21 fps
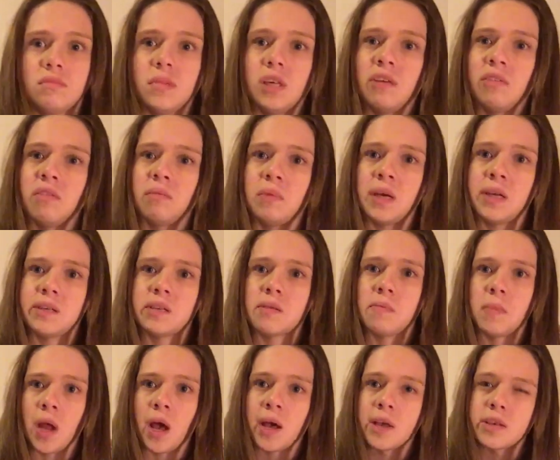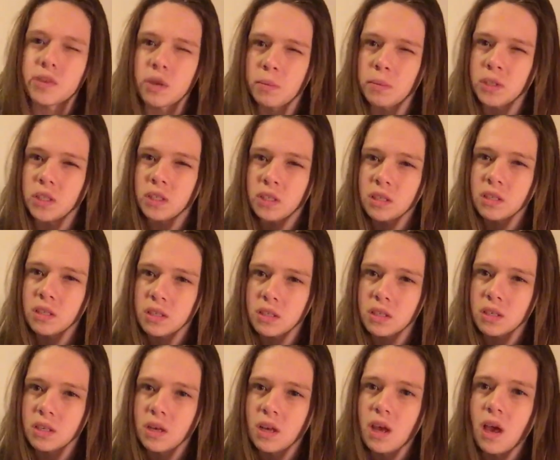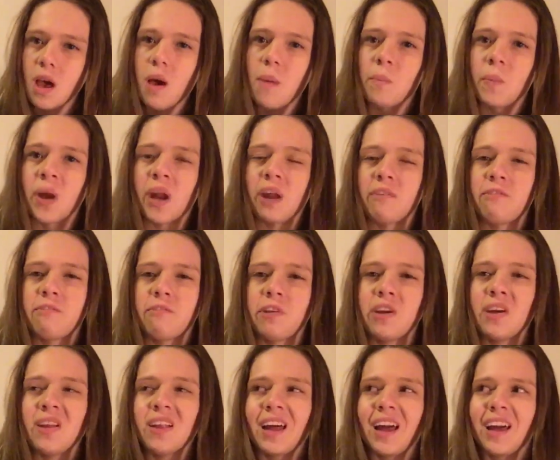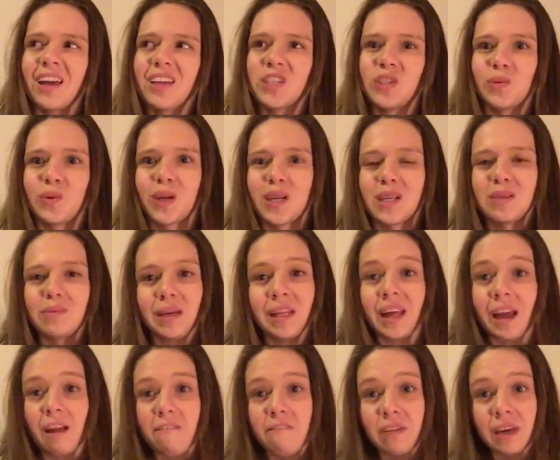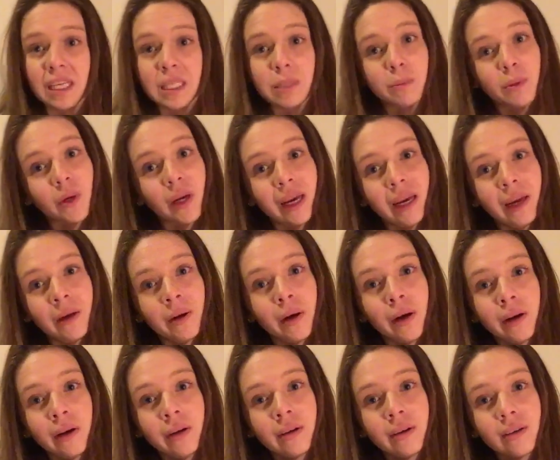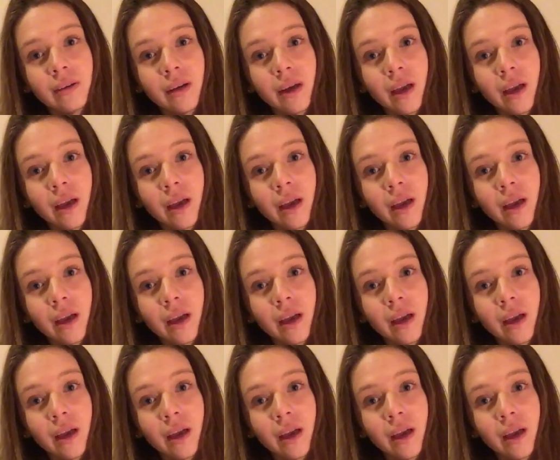given me some nice options. But I feel like she wanted to be like a Facebook hero